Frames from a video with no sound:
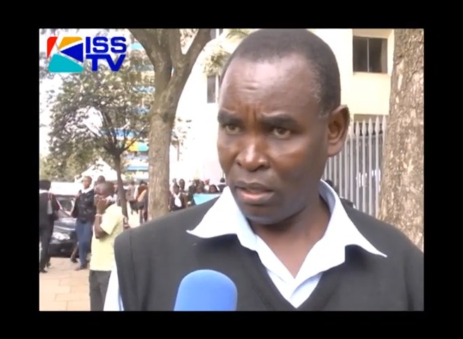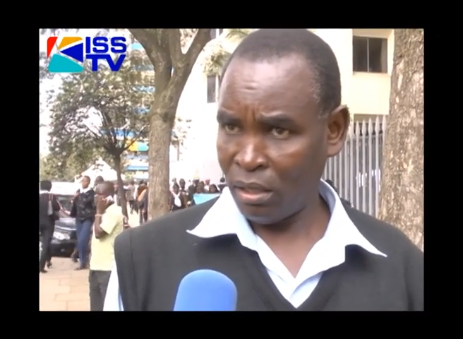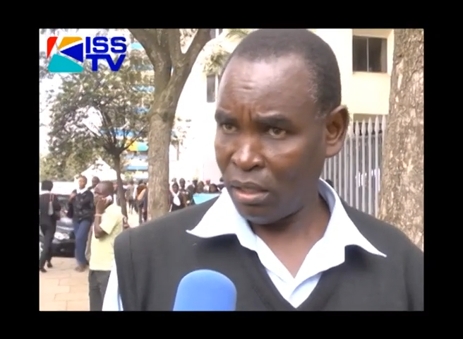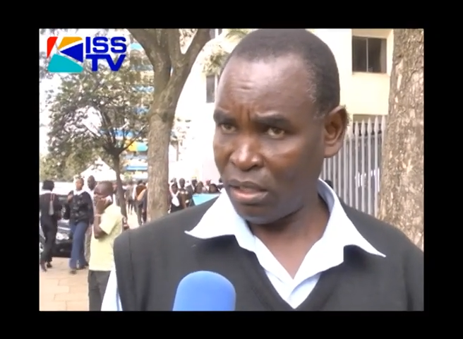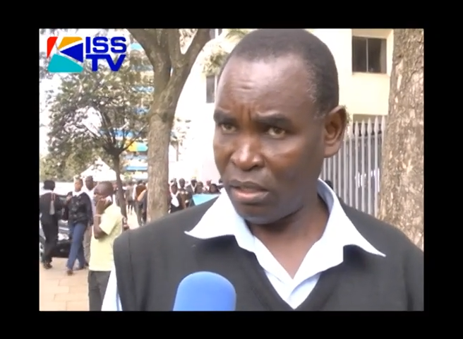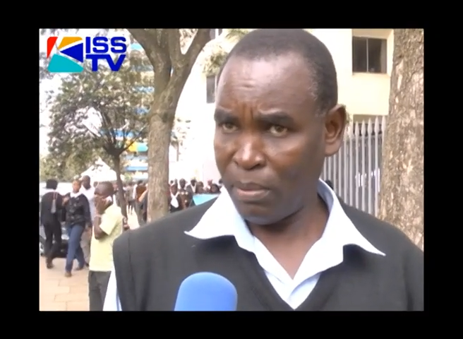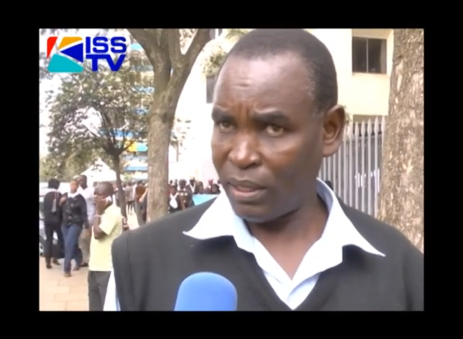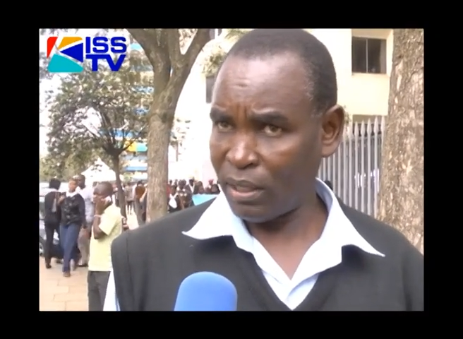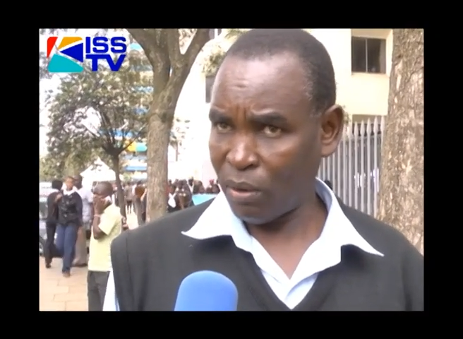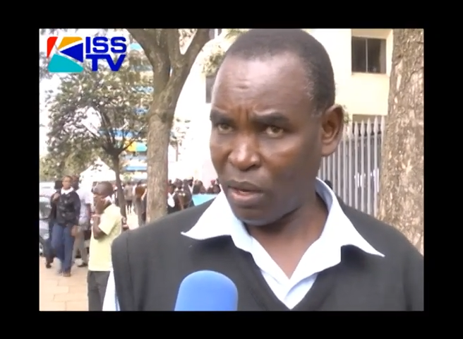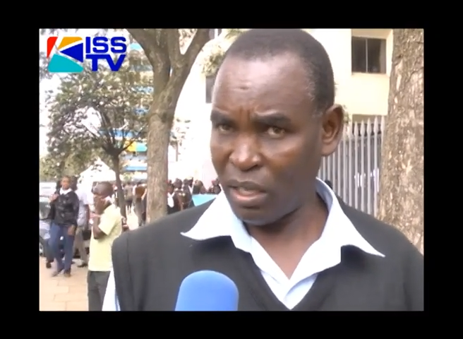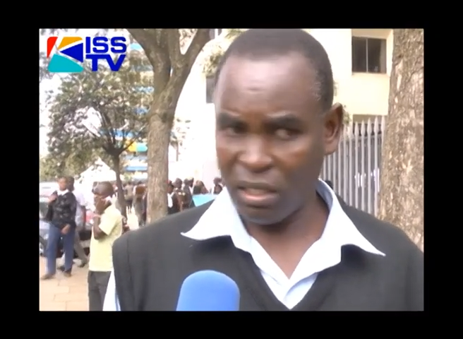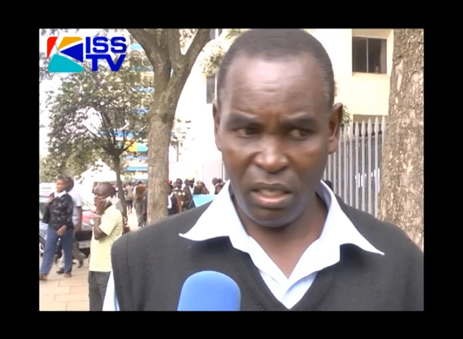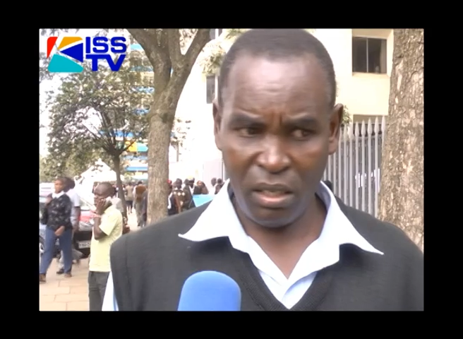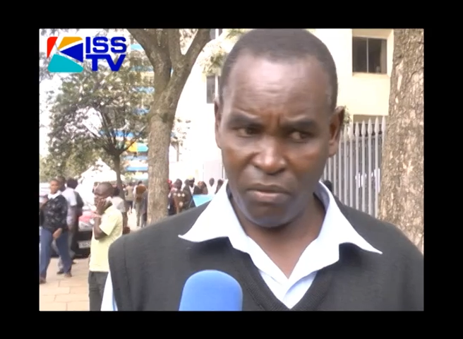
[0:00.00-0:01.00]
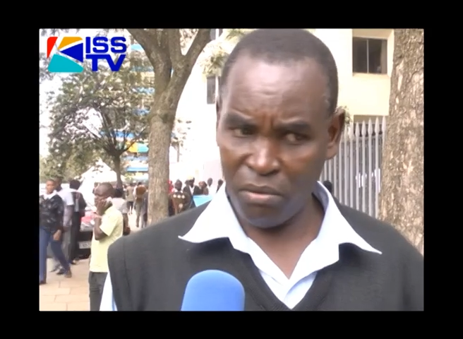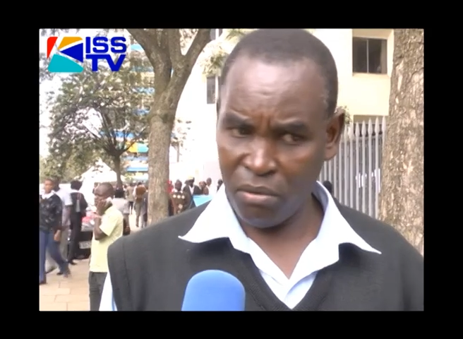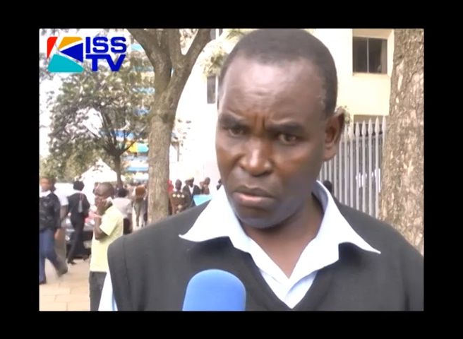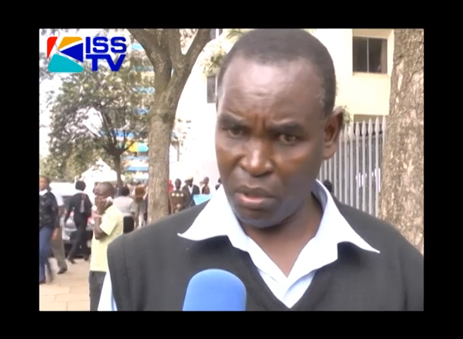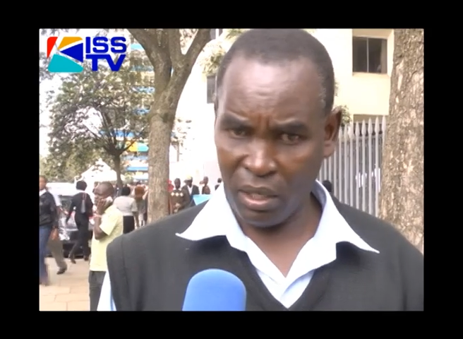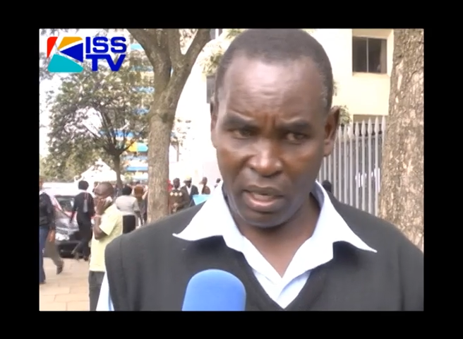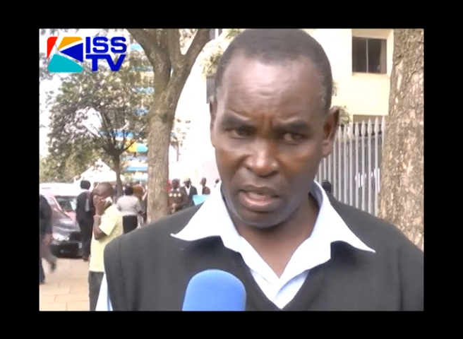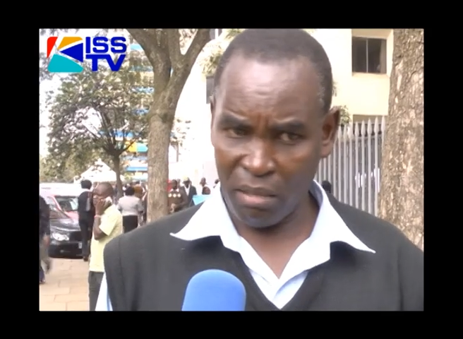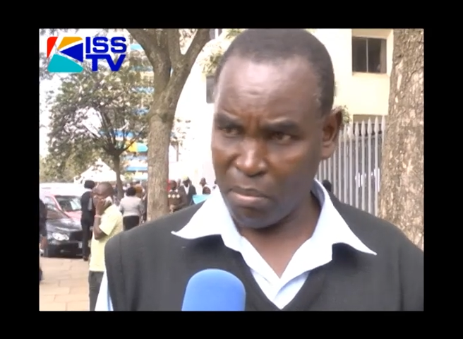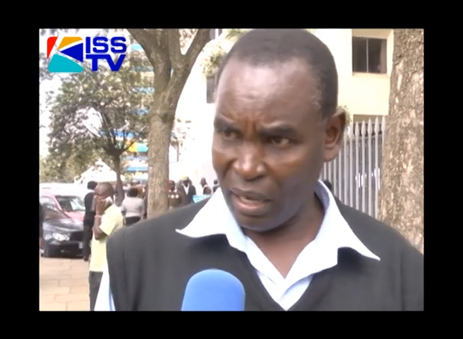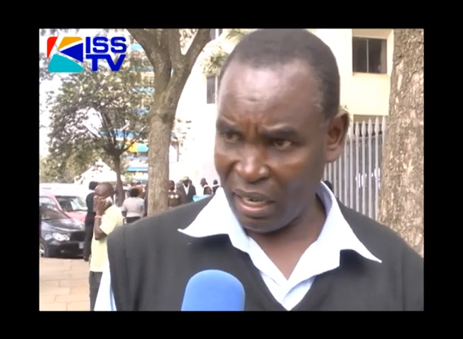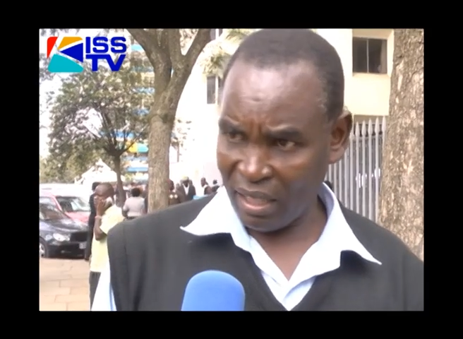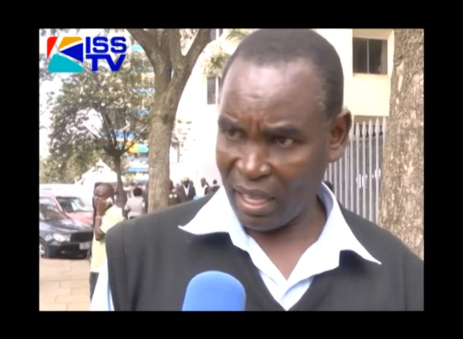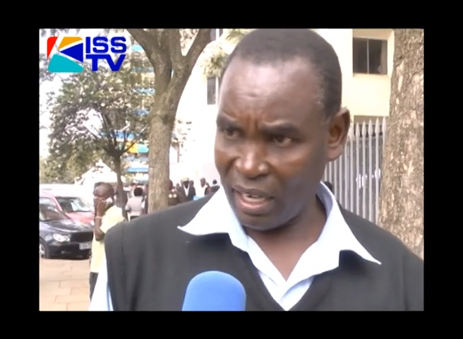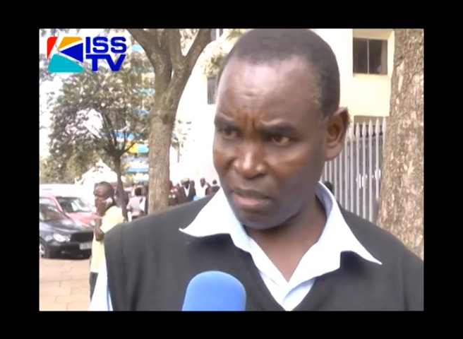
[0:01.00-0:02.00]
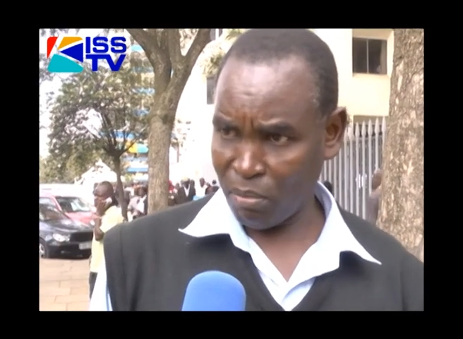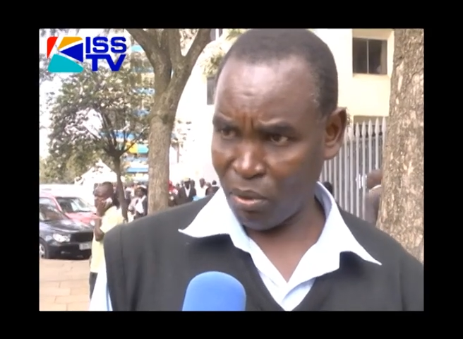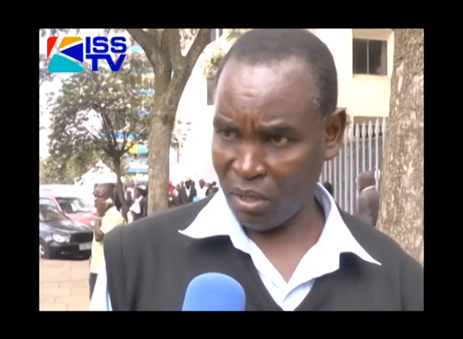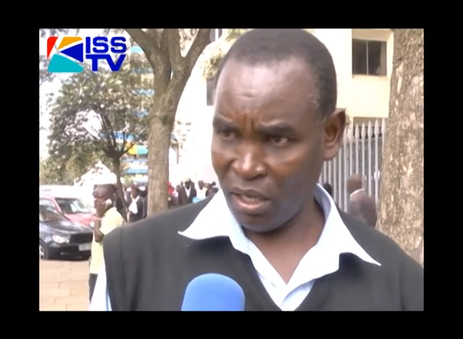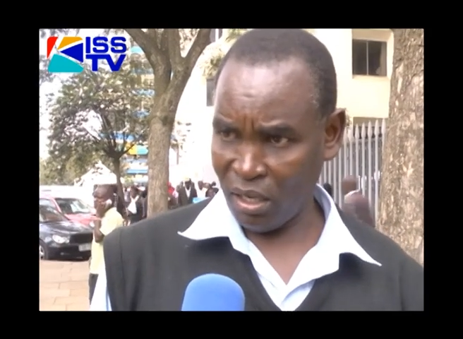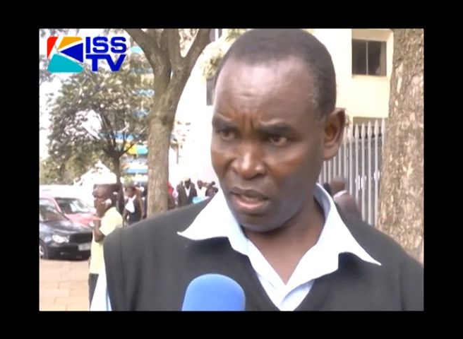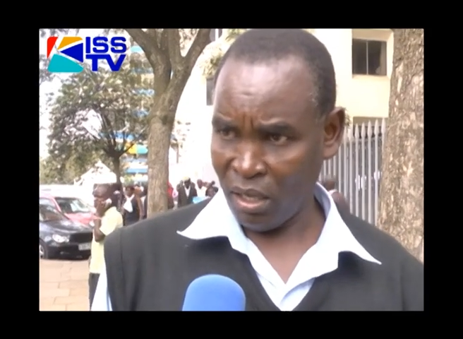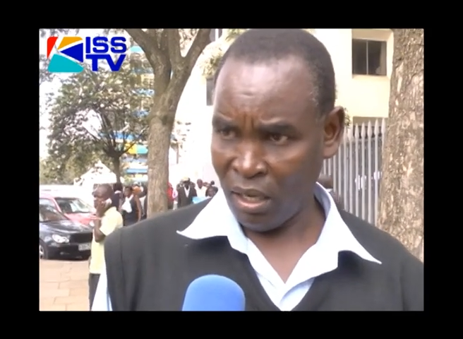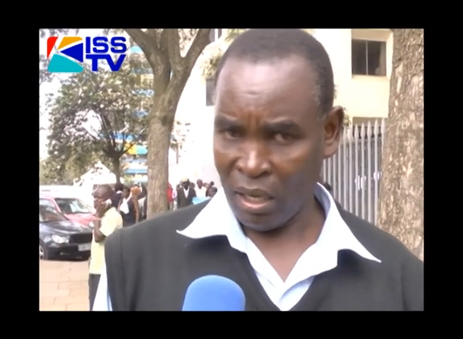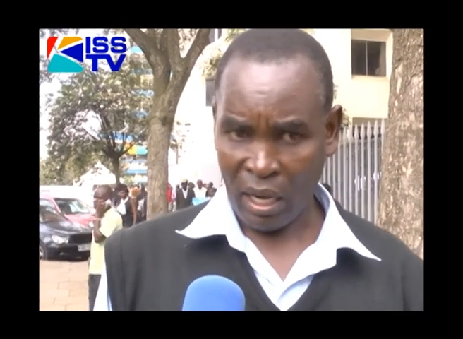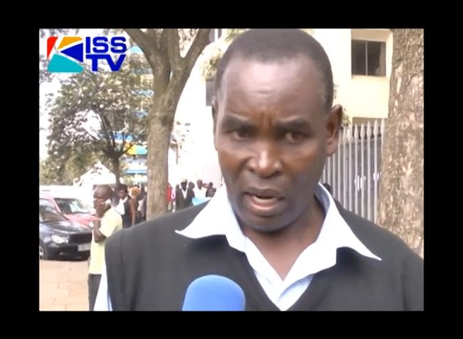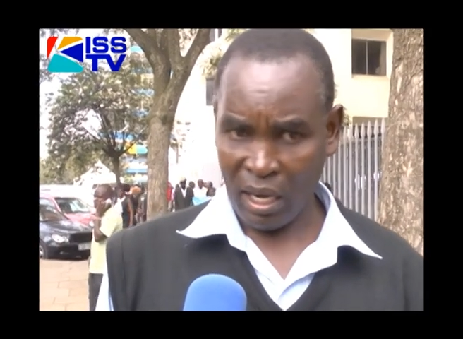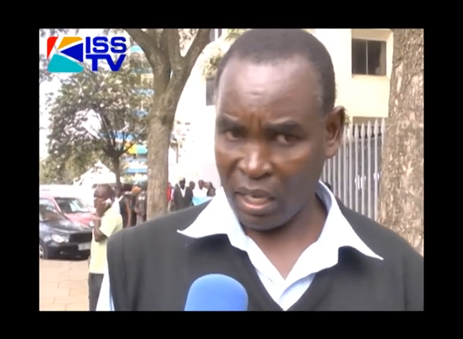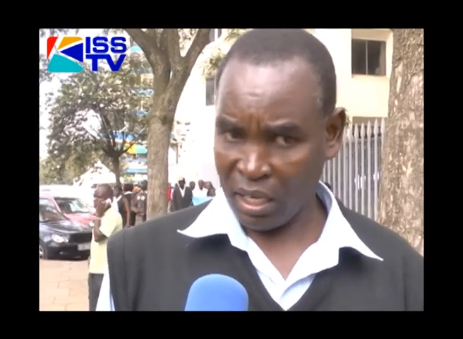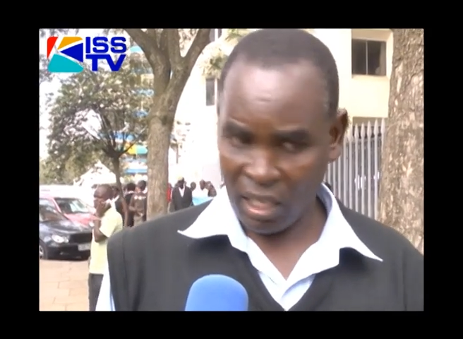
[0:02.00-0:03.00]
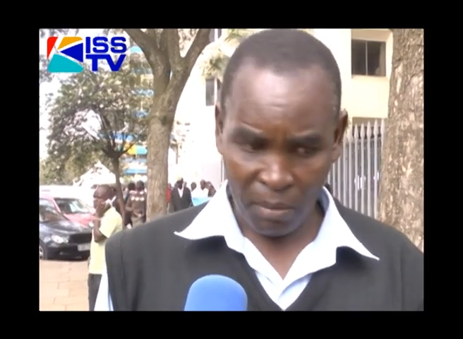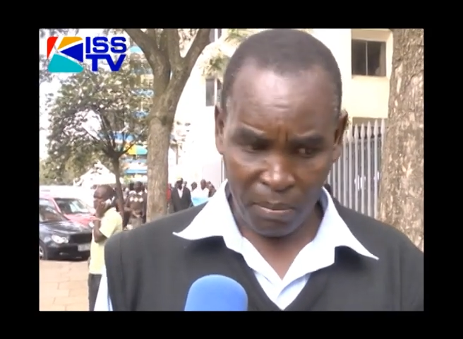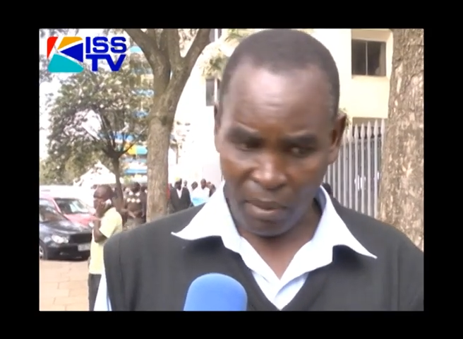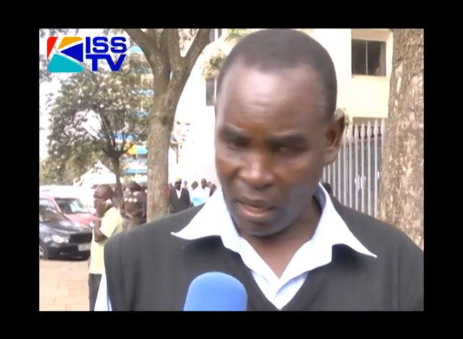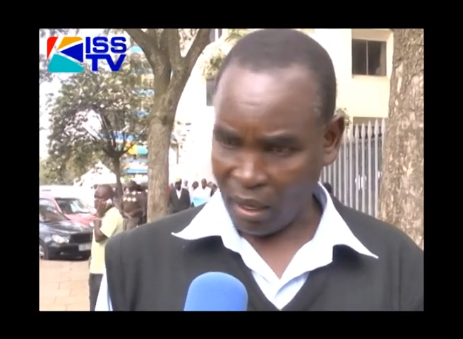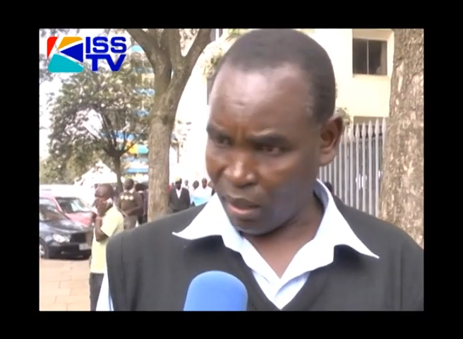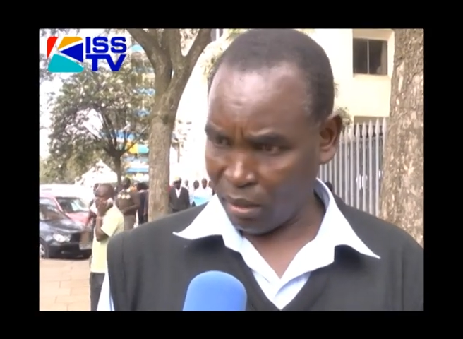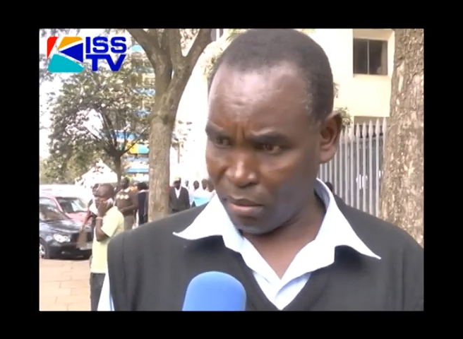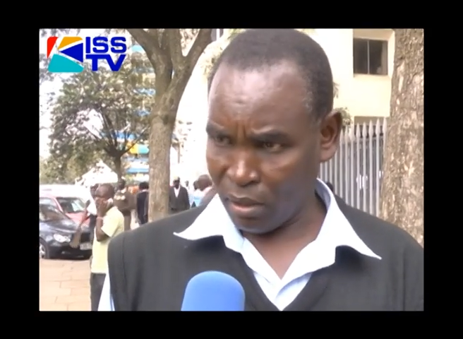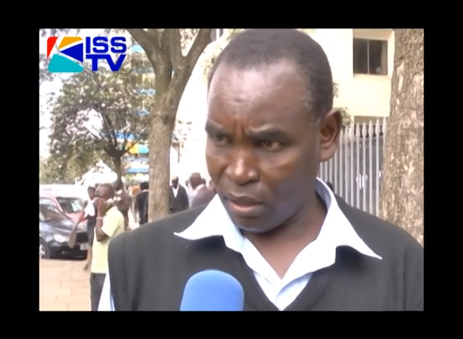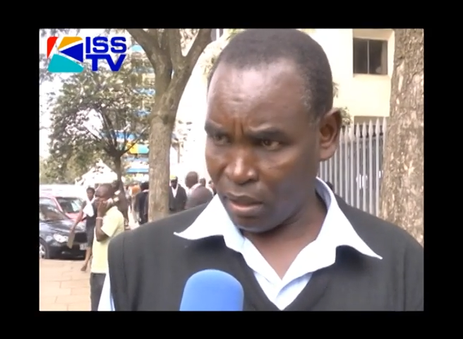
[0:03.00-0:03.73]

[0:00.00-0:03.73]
It's better once if we can burn that body and keep, a